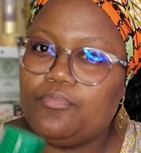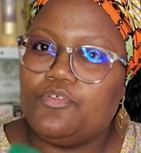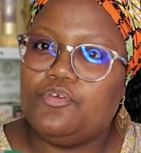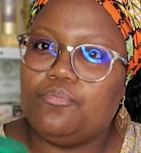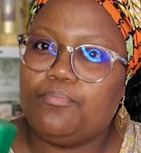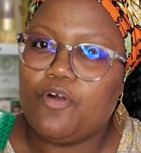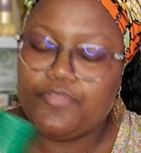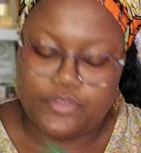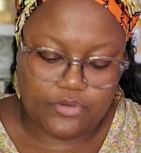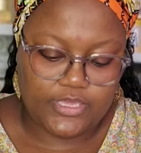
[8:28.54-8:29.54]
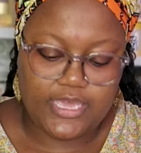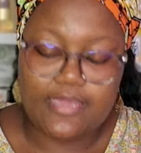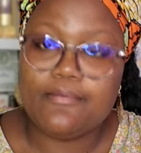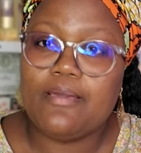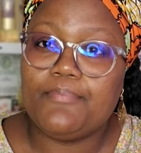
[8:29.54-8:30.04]

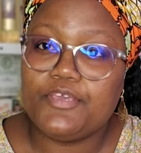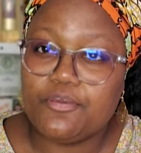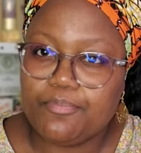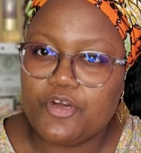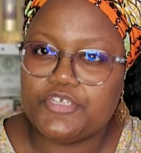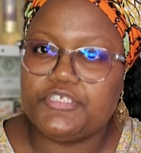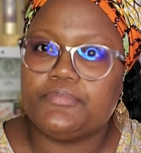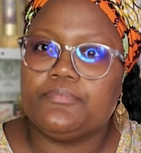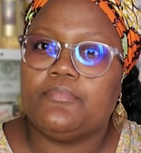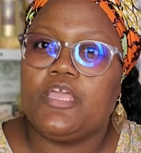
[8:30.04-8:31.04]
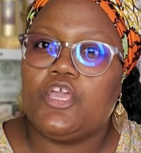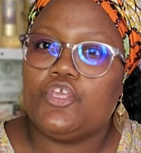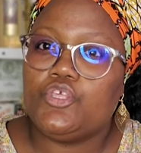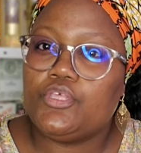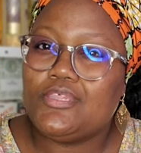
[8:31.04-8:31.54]
I beg your pardon.
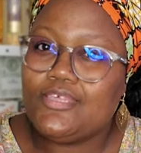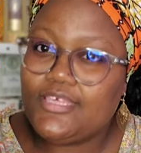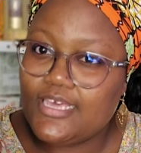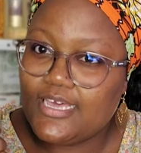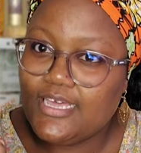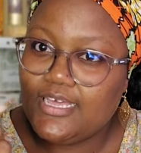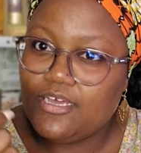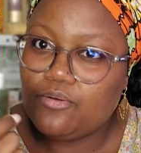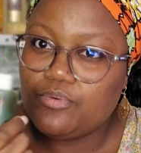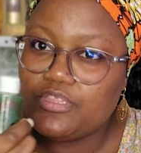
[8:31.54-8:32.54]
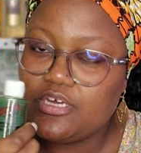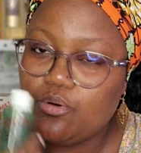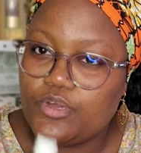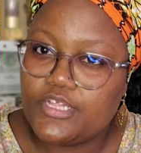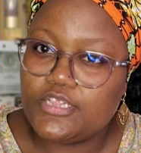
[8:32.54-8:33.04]
Here with the
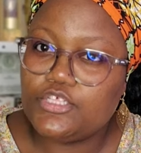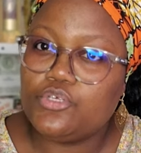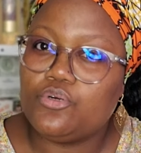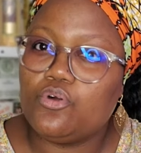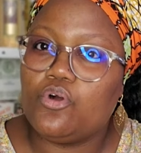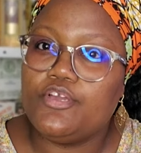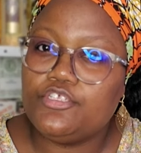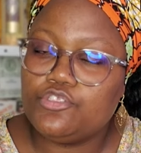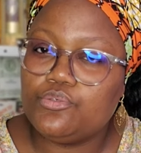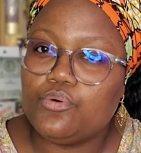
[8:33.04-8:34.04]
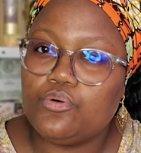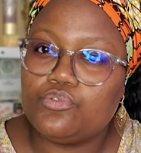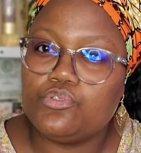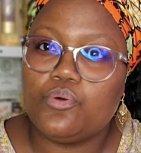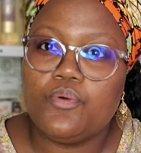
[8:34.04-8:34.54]
oil, you're going to
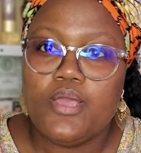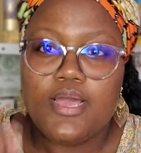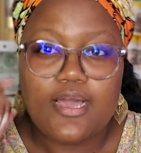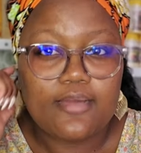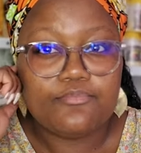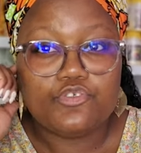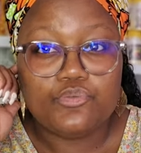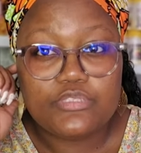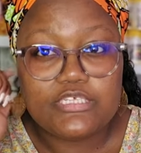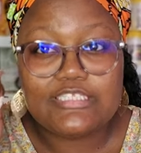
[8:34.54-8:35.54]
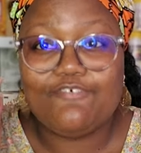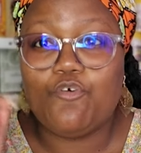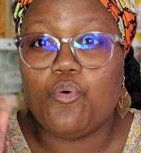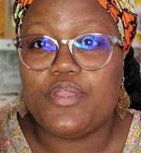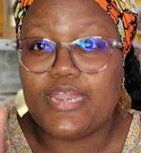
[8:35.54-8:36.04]
also do this
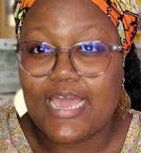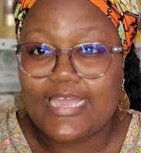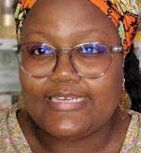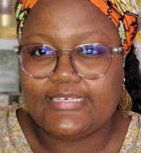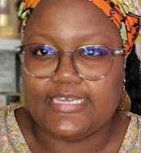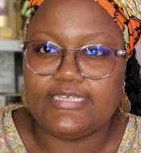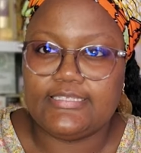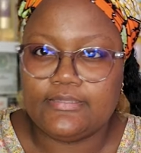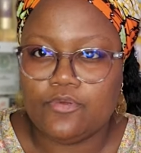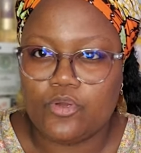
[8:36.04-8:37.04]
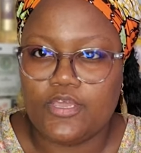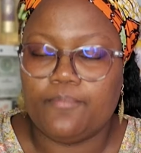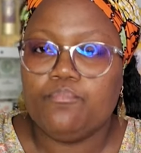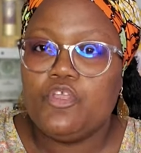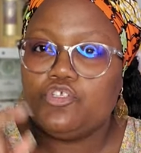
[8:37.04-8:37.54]
for 9 days.
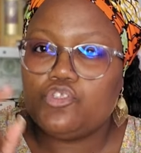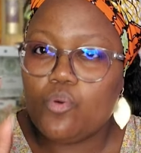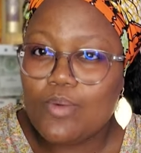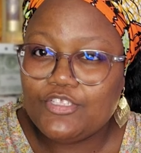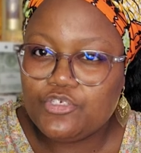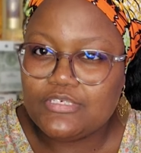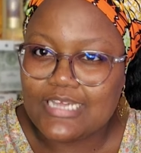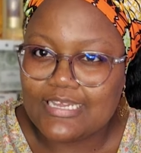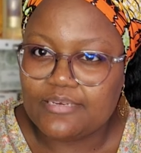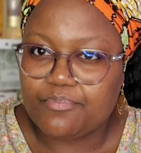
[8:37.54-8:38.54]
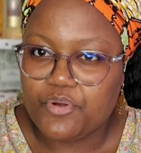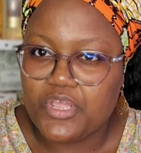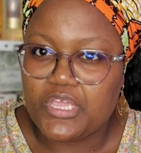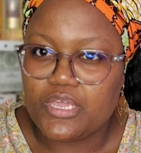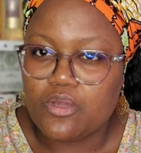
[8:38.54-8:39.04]
Okay. So once you're done
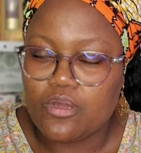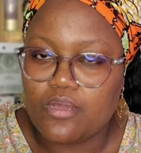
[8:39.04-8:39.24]
praying